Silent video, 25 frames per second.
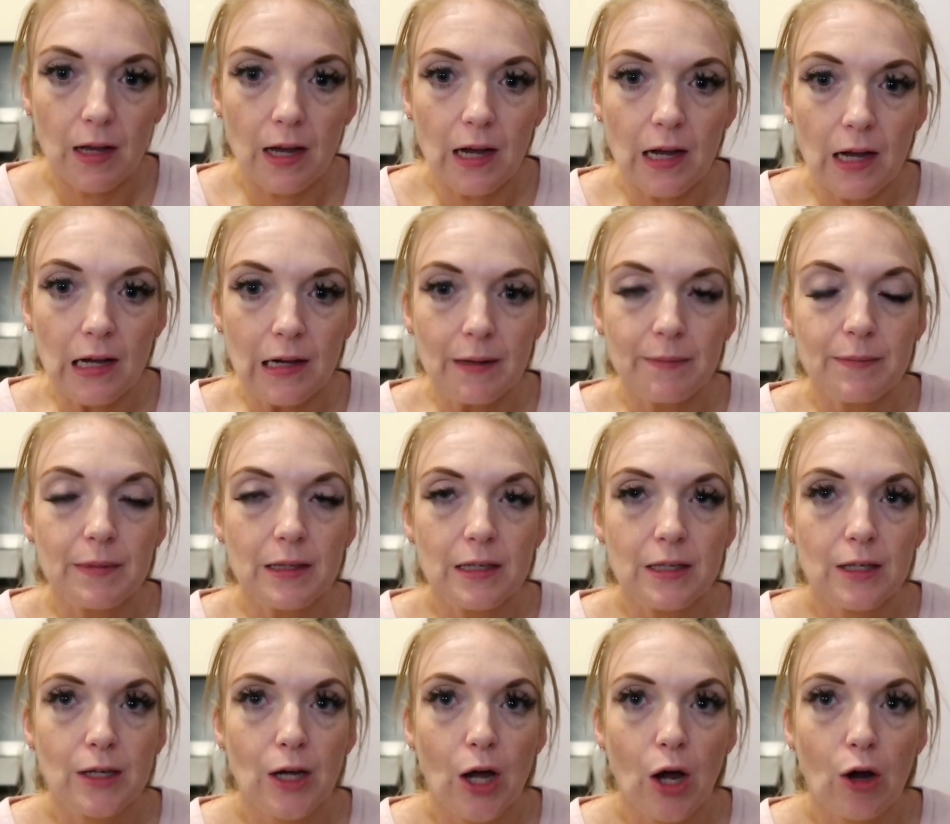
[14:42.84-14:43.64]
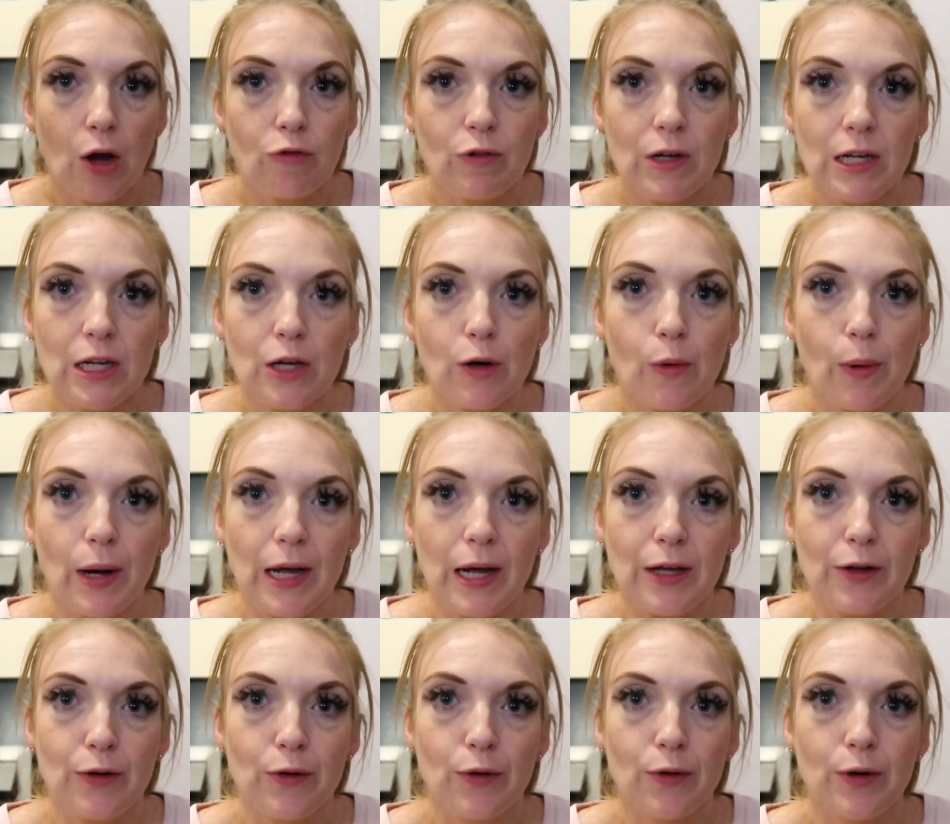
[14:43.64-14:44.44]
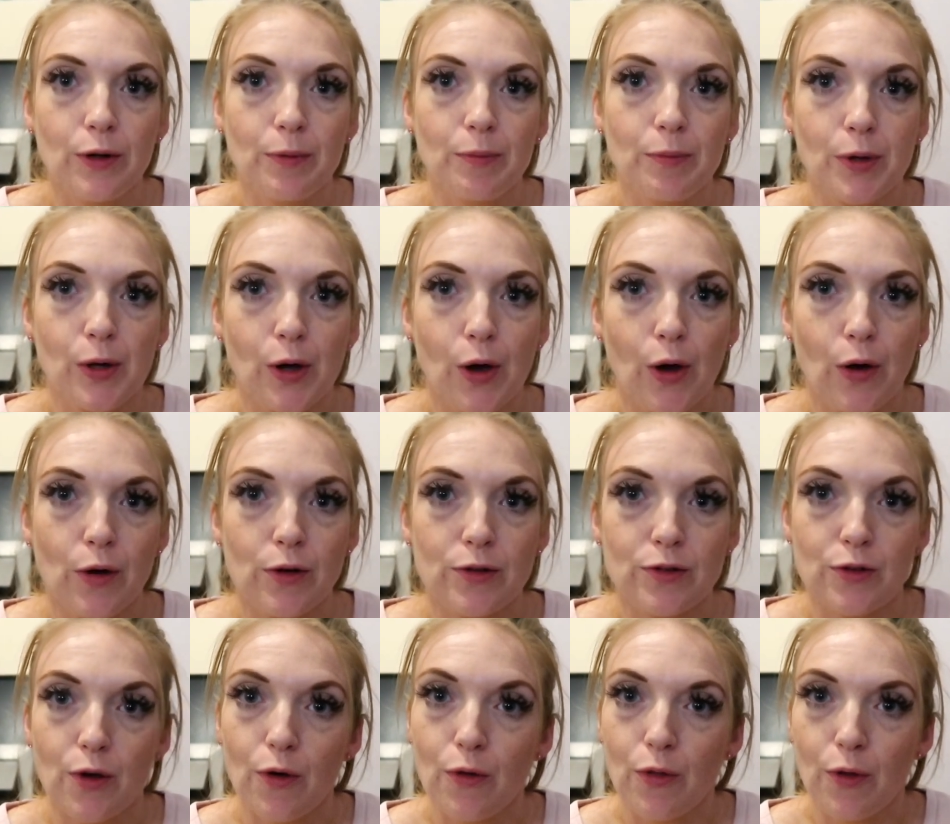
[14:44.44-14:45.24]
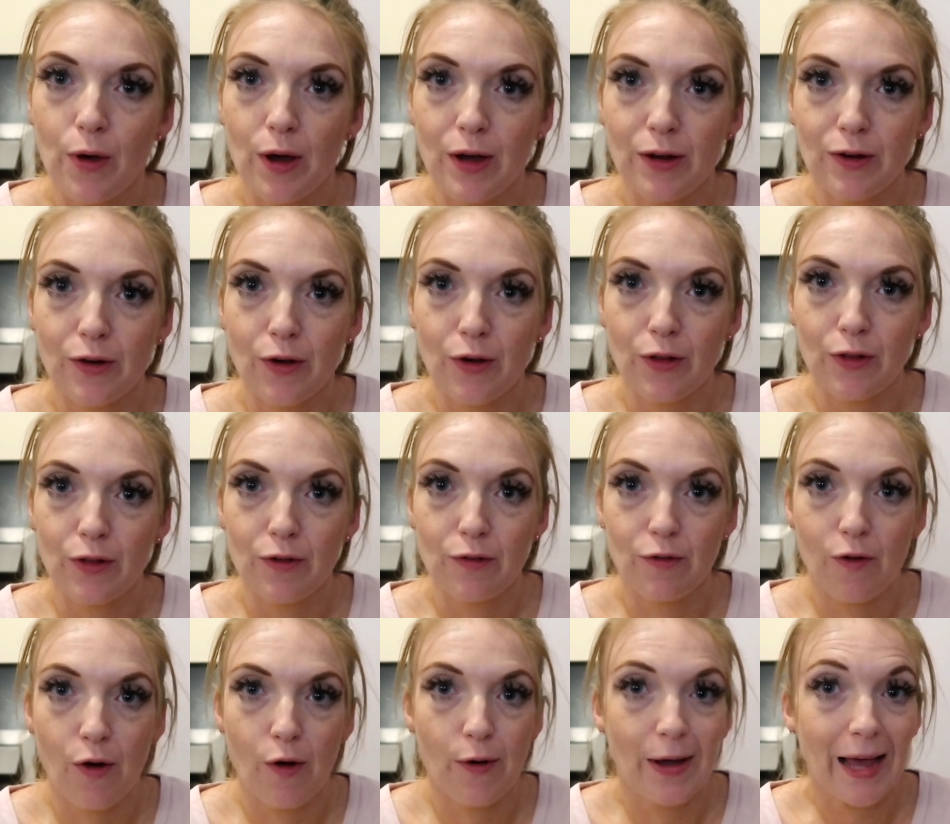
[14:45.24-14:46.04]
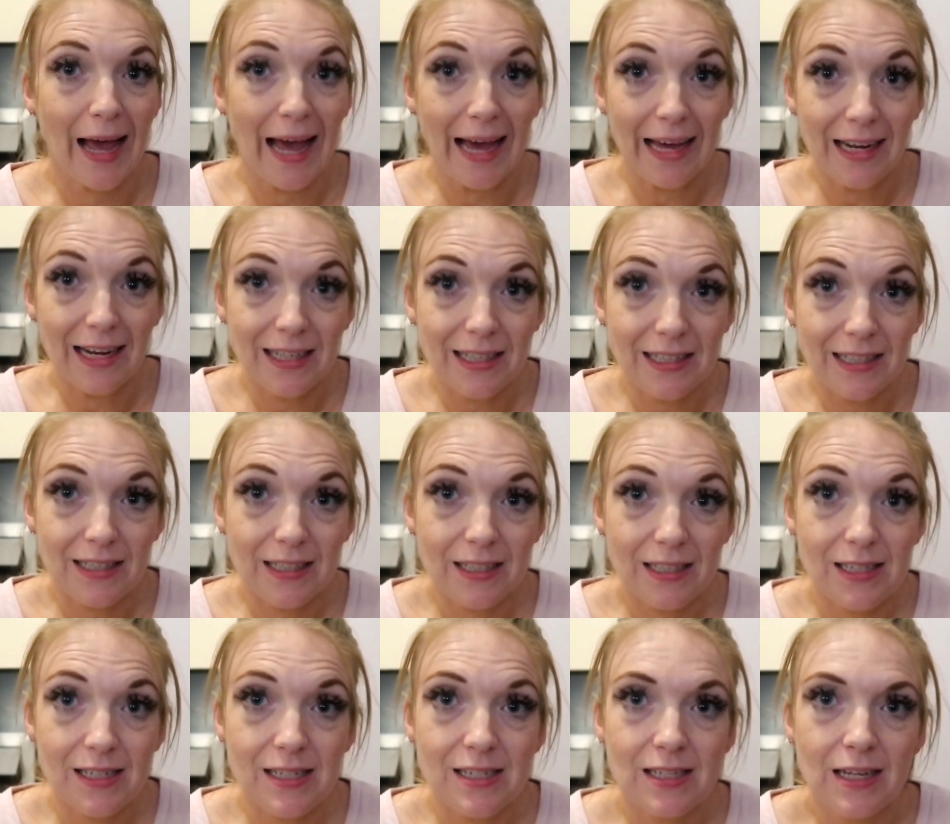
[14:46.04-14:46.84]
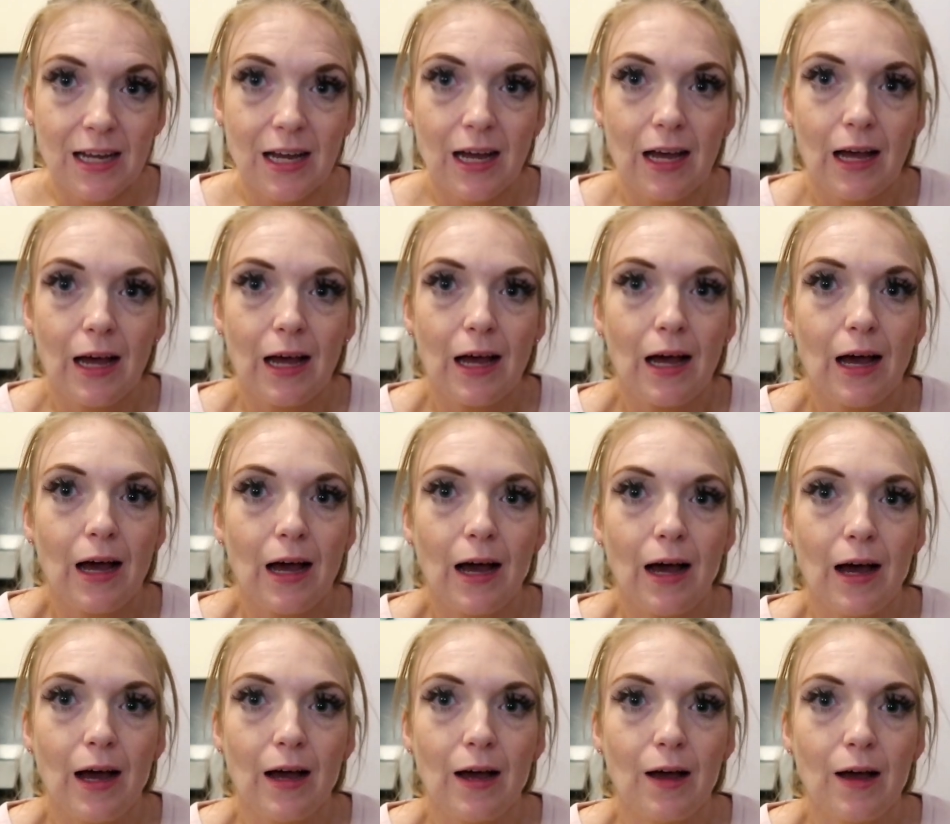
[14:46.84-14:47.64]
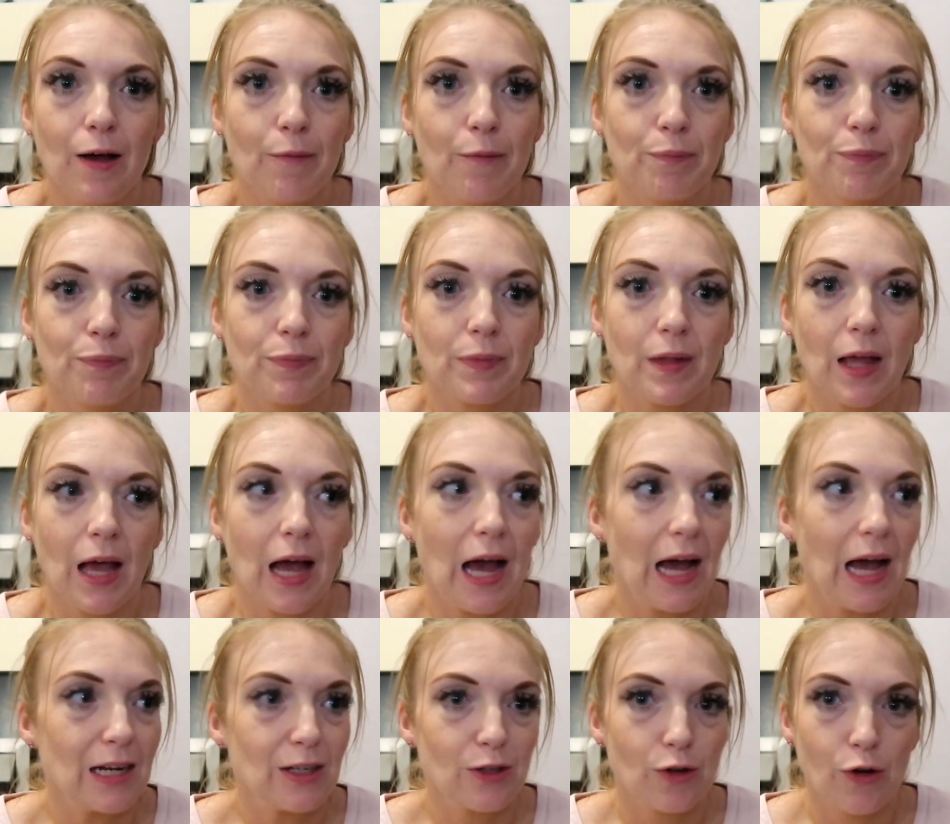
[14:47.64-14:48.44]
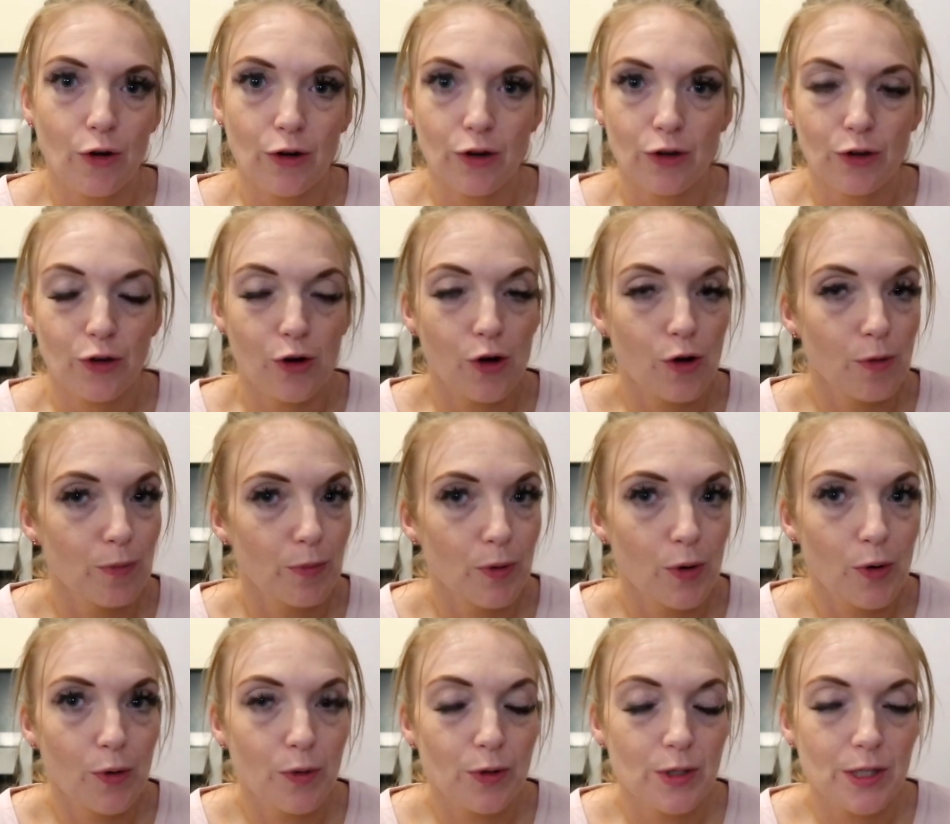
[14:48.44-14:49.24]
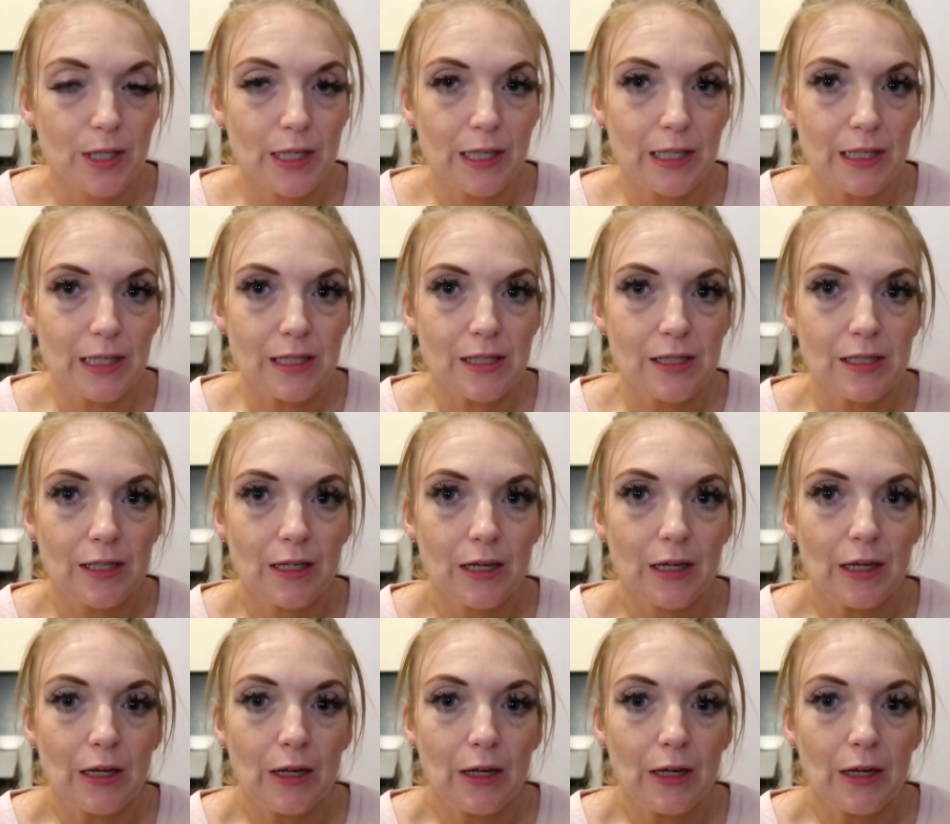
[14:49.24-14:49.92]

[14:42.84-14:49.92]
I'm really quite annoyed because although I'd got the vlog edited, I hadn't got it uploaded,